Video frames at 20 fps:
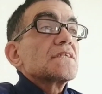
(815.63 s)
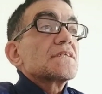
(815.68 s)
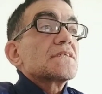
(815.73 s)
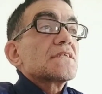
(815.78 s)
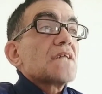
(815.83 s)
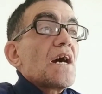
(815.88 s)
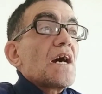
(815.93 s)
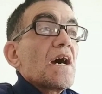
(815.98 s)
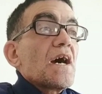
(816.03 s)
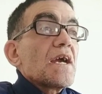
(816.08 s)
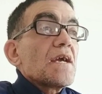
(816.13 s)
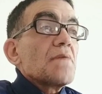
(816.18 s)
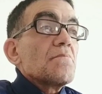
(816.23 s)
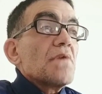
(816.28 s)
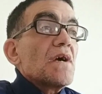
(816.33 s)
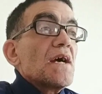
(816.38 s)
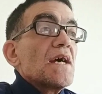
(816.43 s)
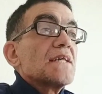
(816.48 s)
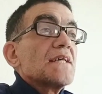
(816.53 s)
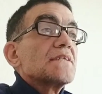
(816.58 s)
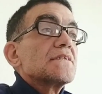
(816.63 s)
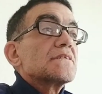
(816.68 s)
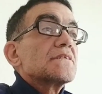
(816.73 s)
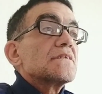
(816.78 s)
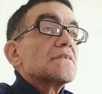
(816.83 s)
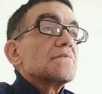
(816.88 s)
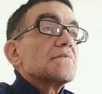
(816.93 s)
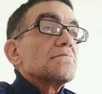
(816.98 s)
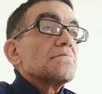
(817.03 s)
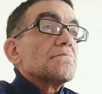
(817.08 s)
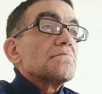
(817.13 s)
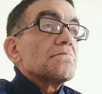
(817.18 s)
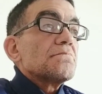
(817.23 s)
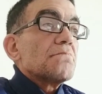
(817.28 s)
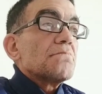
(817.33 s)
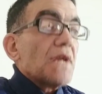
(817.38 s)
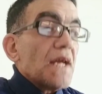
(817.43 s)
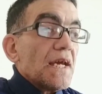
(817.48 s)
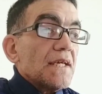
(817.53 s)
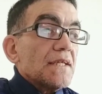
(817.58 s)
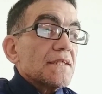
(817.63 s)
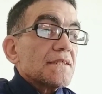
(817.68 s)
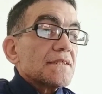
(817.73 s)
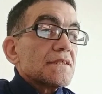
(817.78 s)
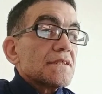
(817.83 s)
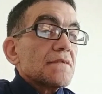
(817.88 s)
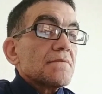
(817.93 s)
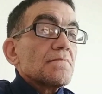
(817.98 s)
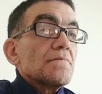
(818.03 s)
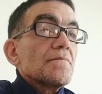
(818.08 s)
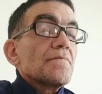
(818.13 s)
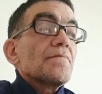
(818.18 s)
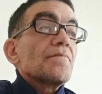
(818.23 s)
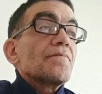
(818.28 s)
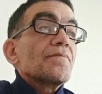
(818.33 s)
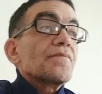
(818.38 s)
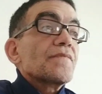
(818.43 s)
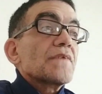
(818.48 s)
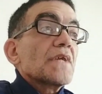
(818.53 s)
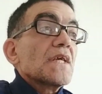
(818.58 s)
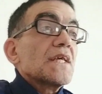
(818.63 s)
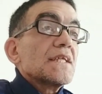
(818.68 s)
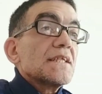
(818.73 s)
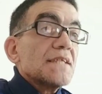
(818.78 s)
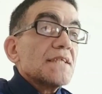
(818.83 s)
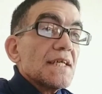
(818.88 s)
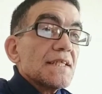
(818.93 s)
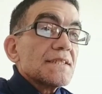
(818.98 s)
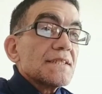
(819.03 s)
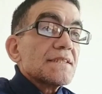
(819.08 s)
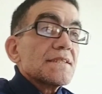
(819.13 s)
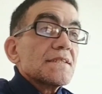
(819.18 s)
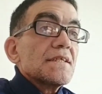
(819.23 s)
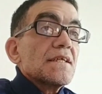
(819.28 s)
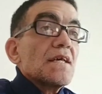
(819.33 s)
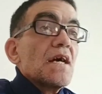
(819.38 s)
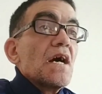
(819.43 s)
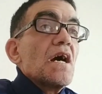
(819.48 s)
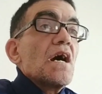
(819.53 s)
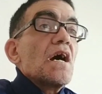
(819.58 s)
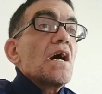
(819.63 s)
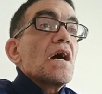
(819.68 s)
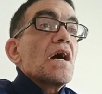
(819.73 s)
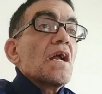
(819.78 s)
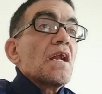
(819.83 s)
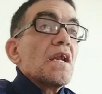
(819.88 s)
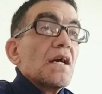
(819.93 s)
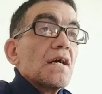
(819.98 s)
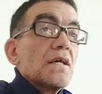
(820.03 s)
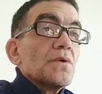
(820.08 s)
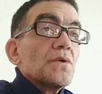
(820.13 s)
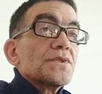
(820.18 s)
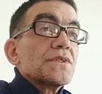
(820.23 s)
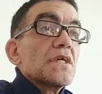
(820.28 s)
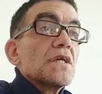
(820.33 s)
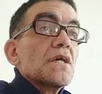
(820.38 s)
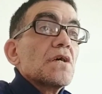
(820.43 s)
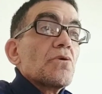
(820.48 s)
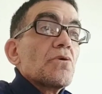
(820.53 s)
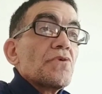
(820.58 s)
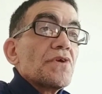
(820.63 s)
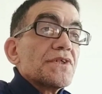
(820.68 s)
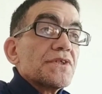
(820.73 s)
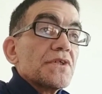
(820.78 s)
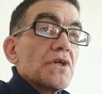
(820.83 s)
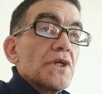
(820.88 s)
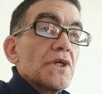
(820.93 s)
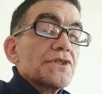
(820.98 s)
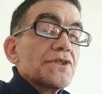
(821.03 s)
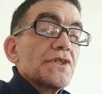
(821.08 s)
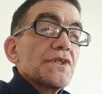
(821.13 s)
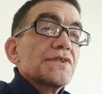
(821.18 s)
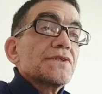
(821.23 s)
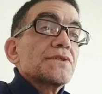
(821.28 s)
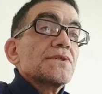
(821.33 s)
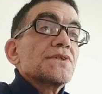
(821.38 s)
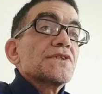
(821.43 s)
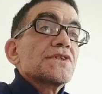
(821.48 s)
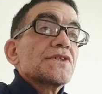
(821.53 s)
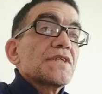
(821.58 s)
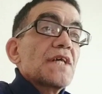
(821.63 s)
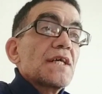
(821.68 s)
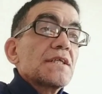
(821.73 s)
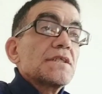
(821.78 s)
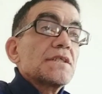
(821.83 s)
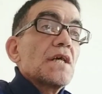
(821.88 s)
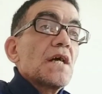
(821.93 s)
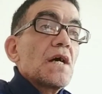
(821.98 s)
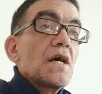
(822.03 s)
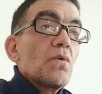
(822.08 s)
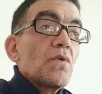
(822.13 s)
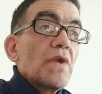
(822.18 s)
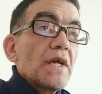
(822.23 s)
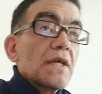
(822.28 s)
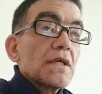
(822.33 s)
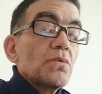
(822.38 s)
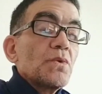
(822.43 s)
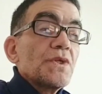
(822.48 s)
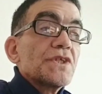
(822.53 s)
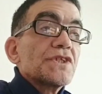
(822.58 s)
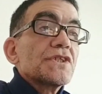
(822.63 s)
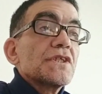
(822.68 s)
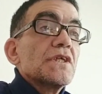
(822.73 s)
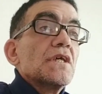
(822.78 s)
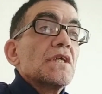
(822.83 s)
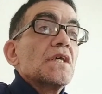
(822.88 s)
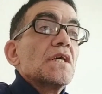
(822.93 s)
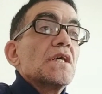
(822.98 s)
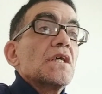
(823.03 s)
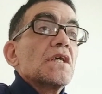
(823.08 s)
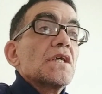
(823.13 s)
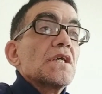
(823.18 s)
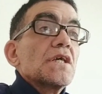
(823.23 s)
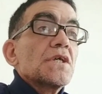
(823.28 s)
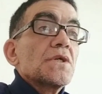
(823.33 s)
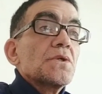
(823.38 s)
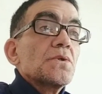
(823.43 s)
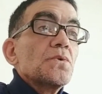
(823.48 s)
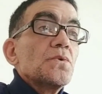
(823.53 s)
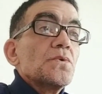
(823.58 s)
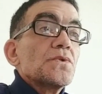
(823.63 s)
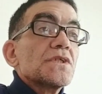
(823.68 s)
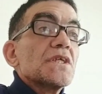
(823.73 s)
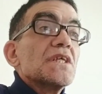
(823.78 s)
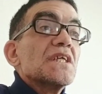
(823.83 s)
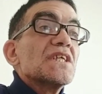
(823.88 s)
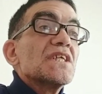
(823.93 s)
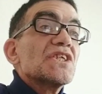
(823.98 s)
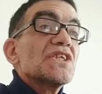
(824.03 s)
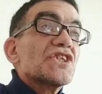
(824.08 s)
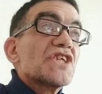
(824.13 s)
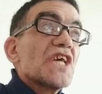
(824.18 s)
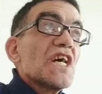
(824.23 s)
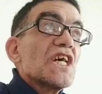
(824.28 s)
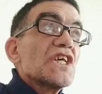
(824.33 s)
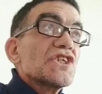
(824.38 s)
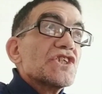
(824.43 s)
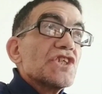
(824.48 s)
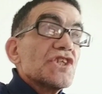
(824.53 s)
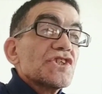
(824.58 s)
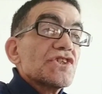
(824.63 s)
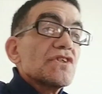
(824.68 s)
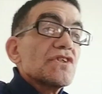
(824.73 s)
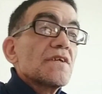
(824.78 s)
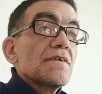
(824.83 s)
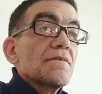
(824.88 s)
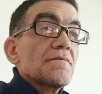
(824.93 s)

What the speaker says: time and place. This allows researchers to study how language use changes